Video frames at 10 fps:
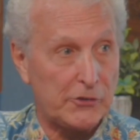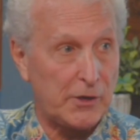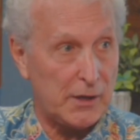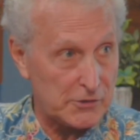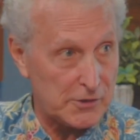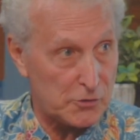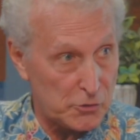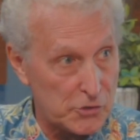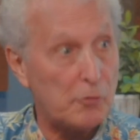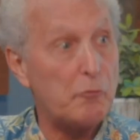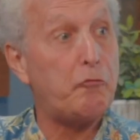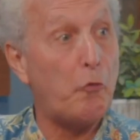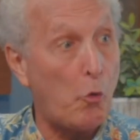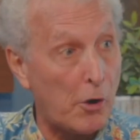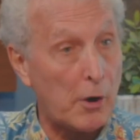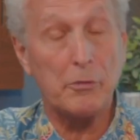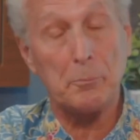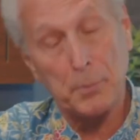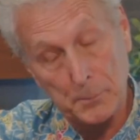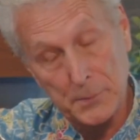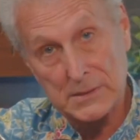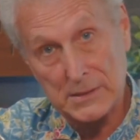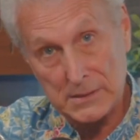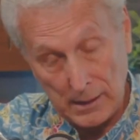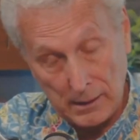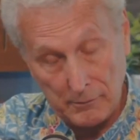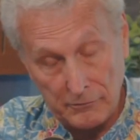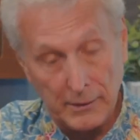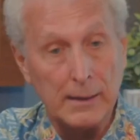Constitution for purposes of